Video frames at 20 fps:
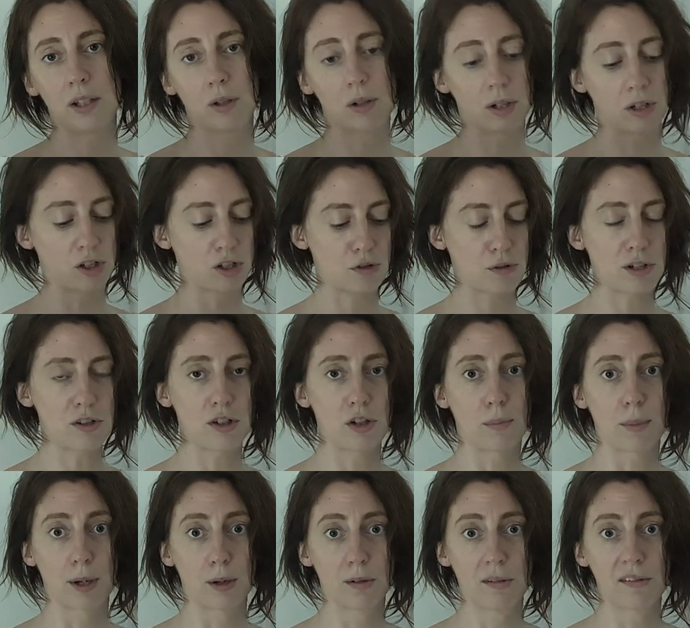you're going to shred your
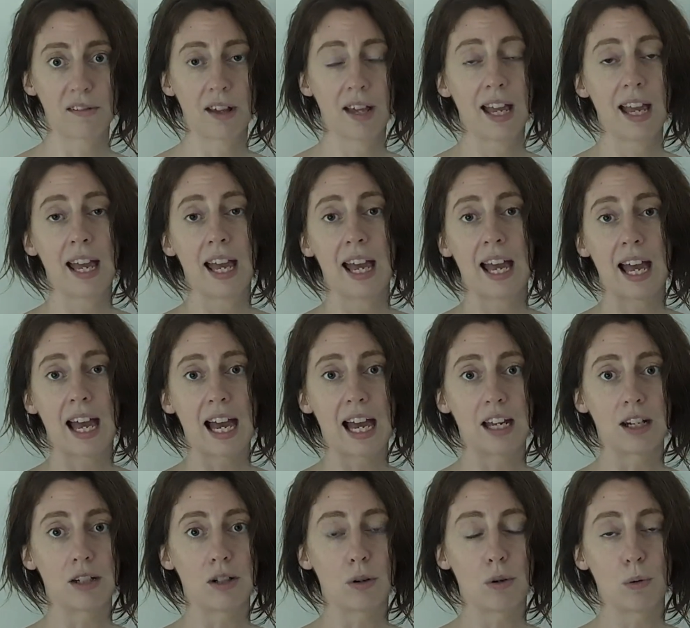bows,
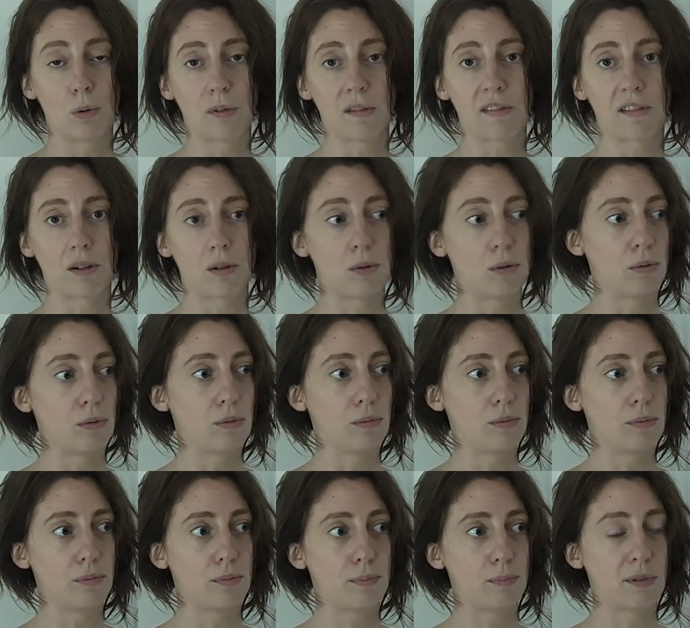and you're also
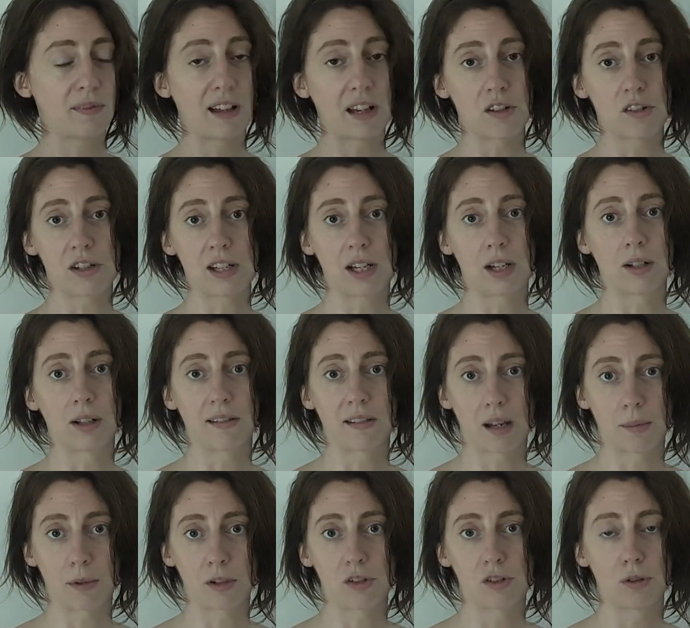potentially going to
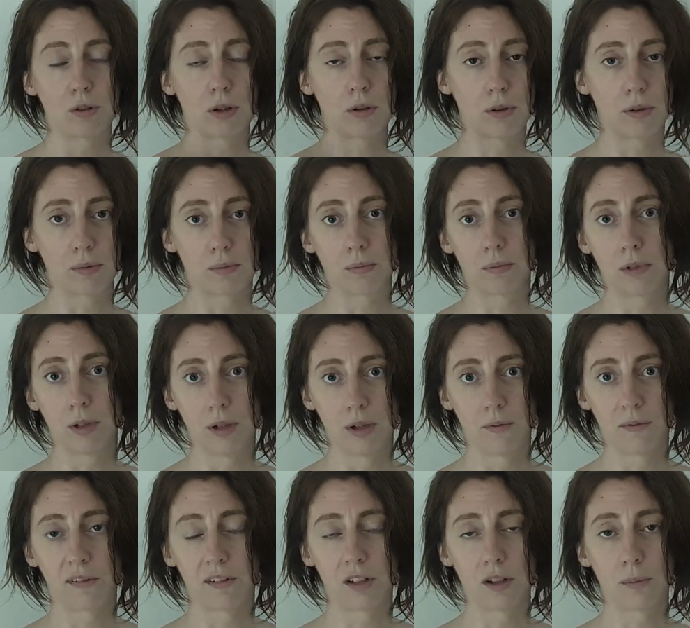damage your own
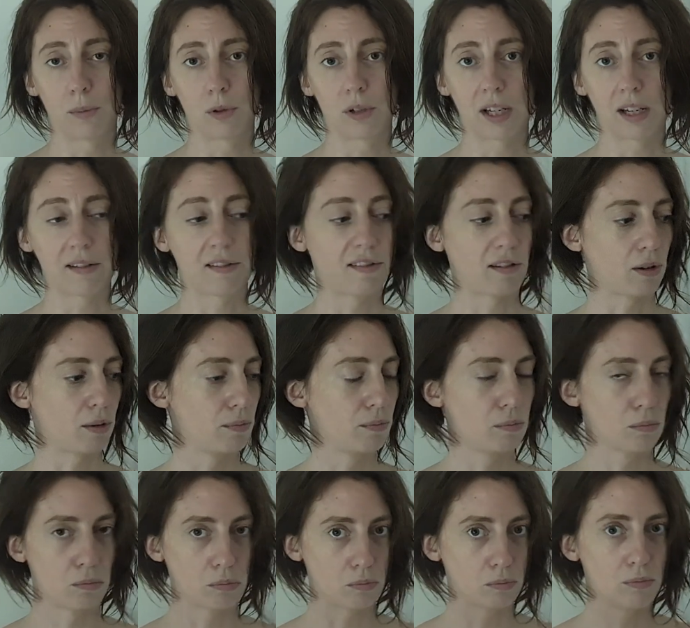nerves in your body. So
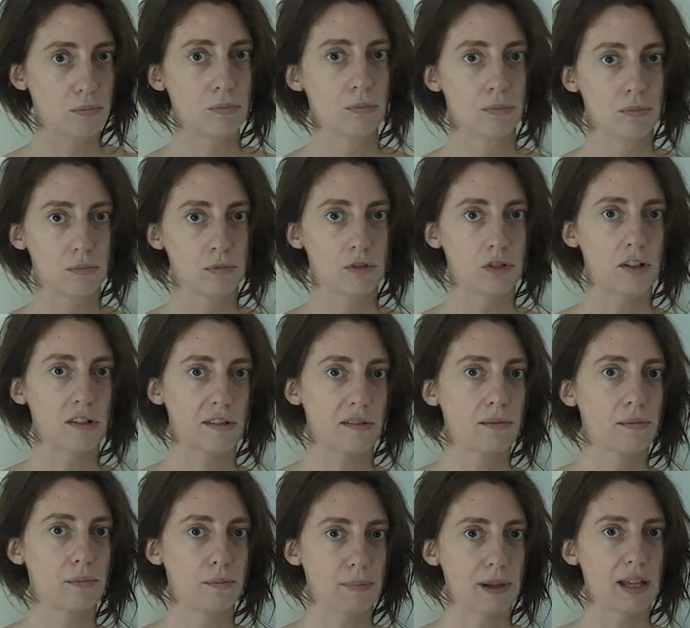just
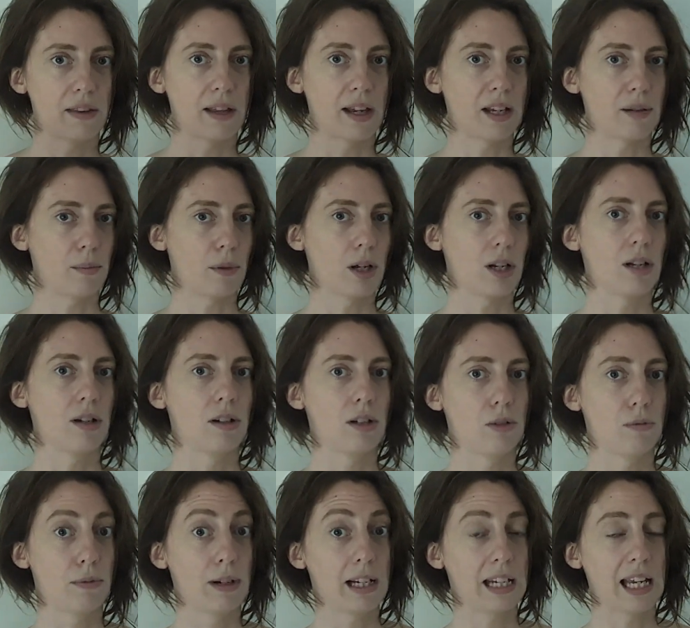bear that in mind.
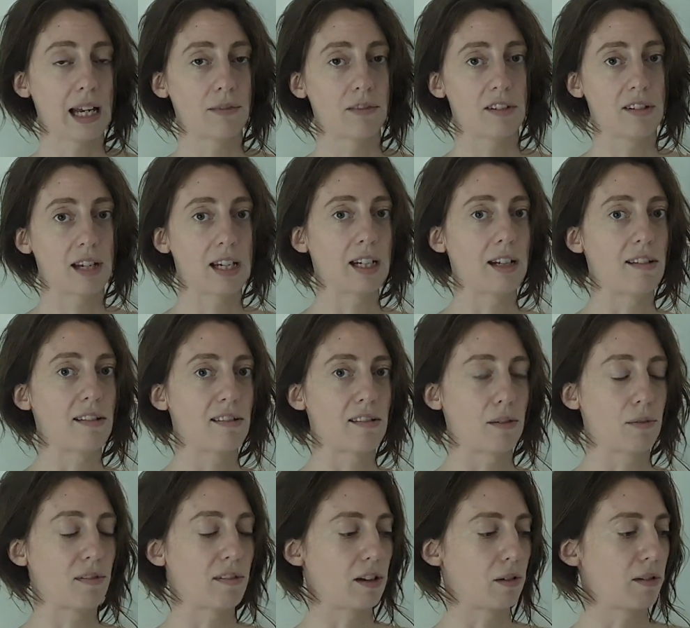You really have to take this
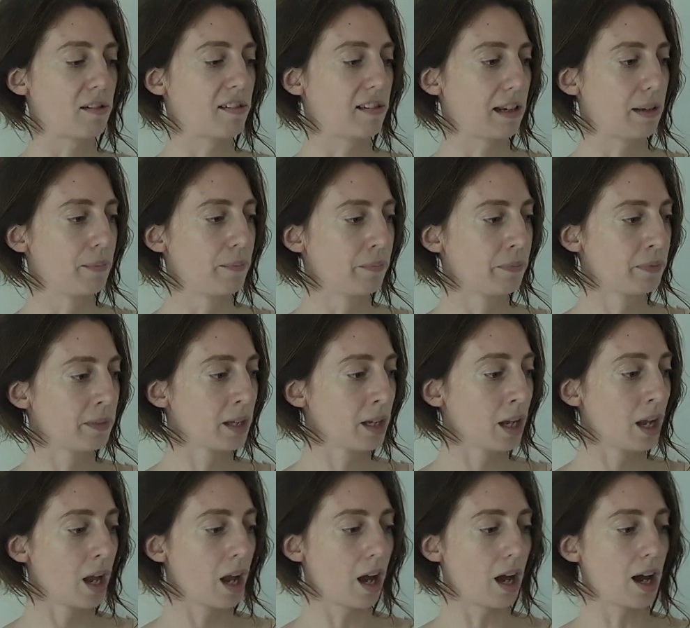stuff seriously.
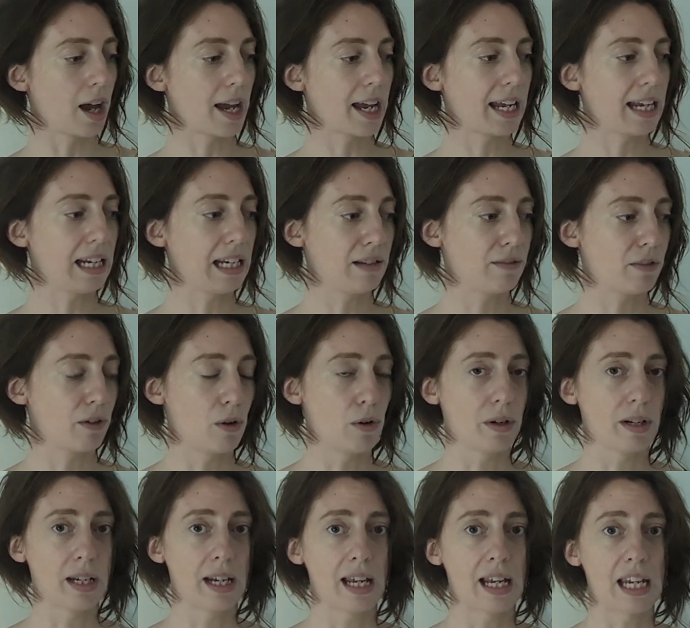I live
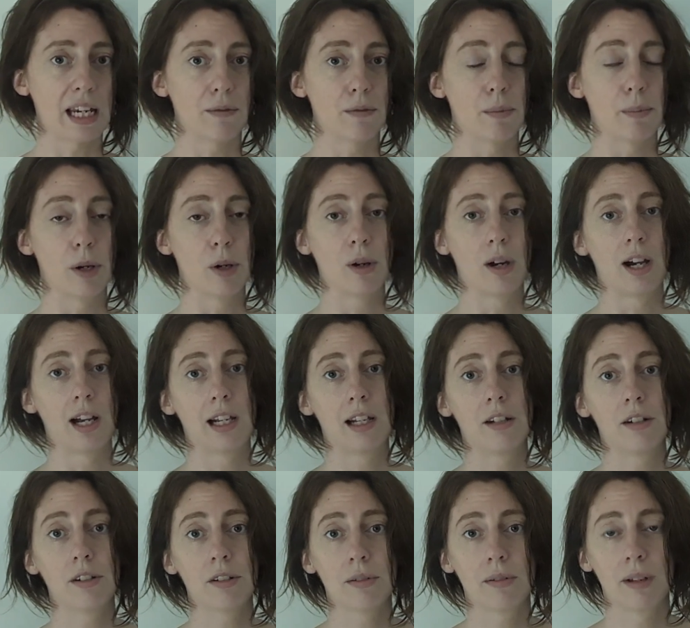on a remote
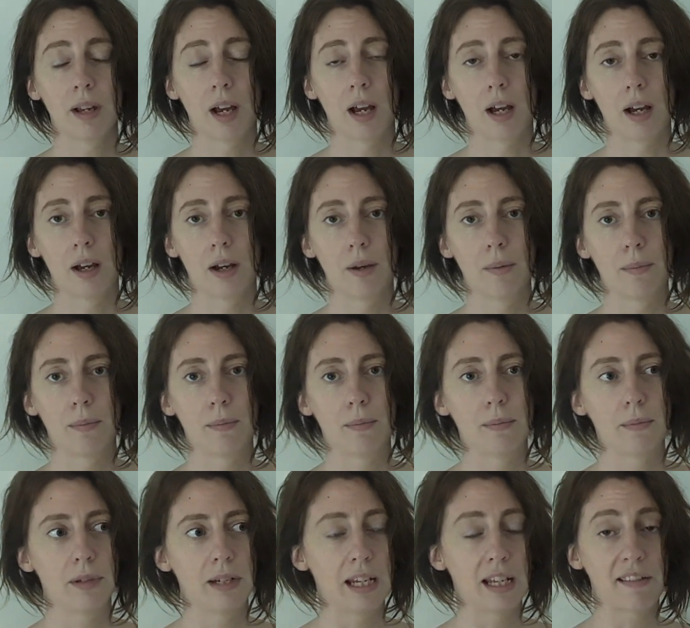island
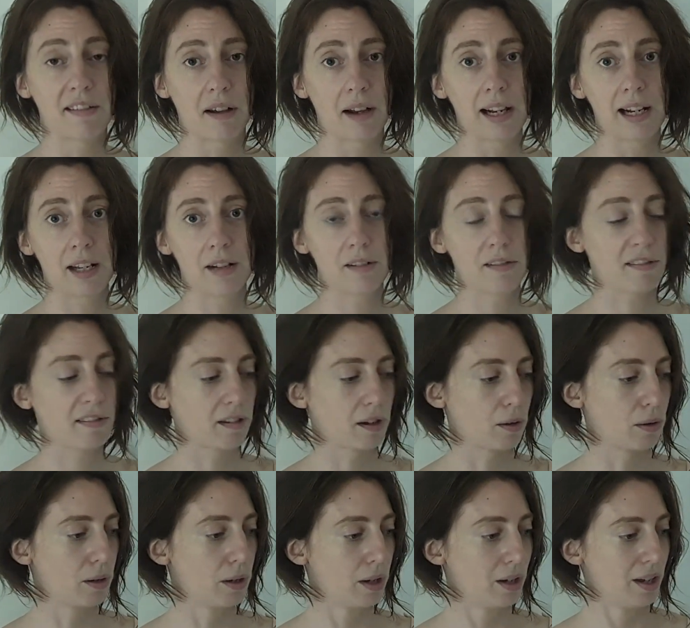near Thailand,
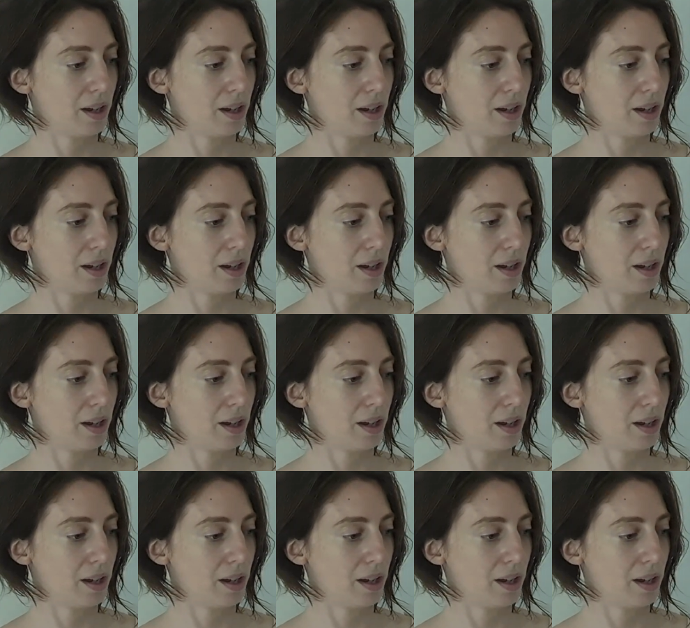so